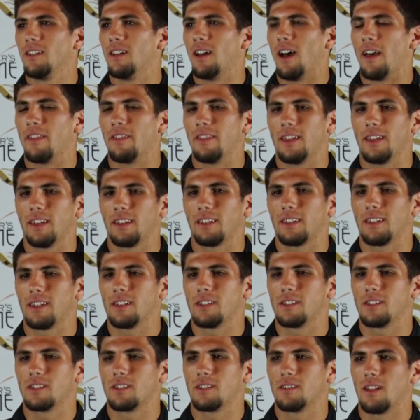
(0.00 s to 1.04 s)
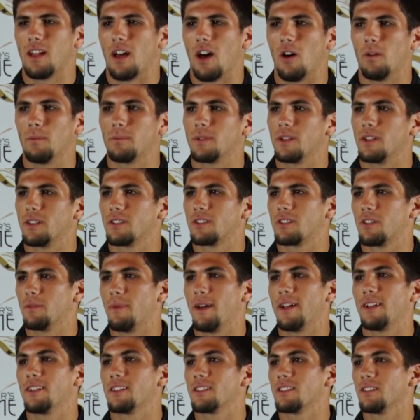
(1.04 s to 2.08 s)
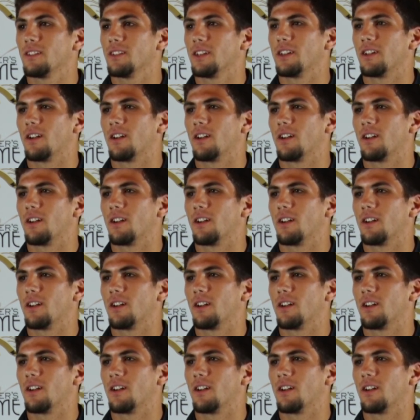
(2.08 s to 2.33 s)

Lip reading: I think has helped us tremendously